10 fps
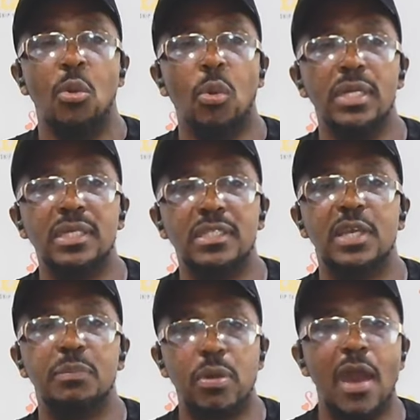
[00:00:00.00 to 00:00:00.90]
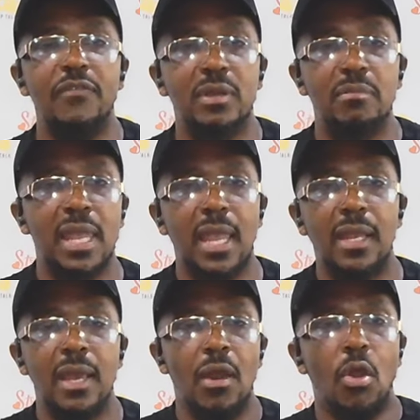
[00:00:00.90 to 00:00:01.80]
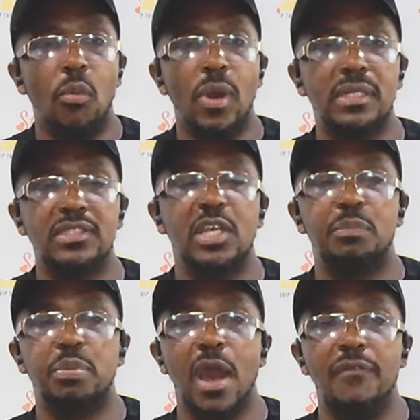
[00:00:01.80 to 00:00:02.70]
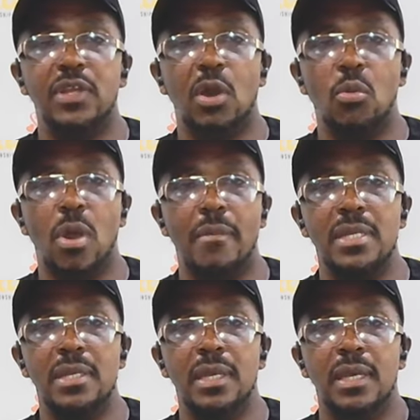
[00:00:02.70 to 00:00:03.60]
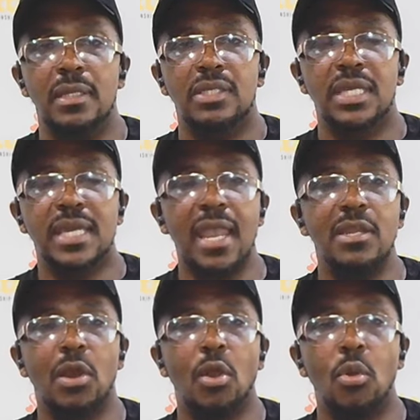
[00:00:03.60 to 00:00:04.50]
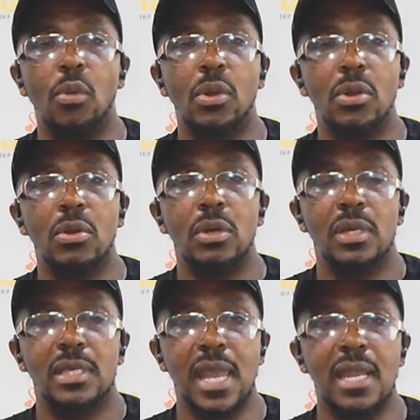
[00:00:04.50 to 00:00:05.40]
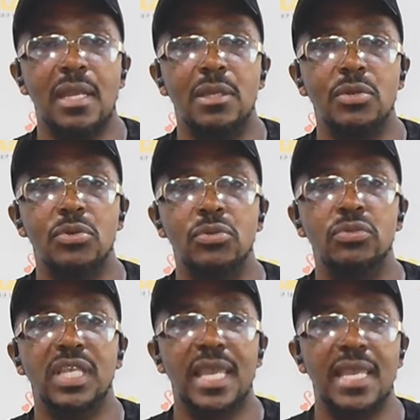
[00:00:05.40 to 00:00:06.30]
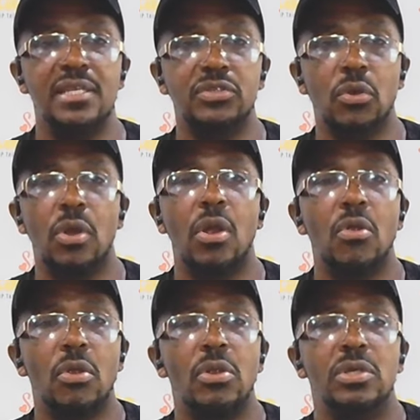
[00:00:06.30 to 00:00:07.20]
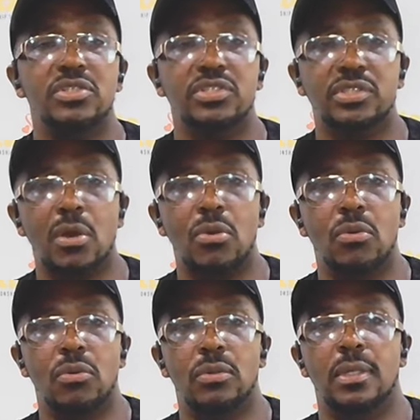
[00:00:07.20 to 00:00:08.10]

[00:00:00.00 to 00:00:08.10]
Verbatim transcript: what does it profit a man, or what does it profit a woman, to gain the whole world, yet lose his or her soul.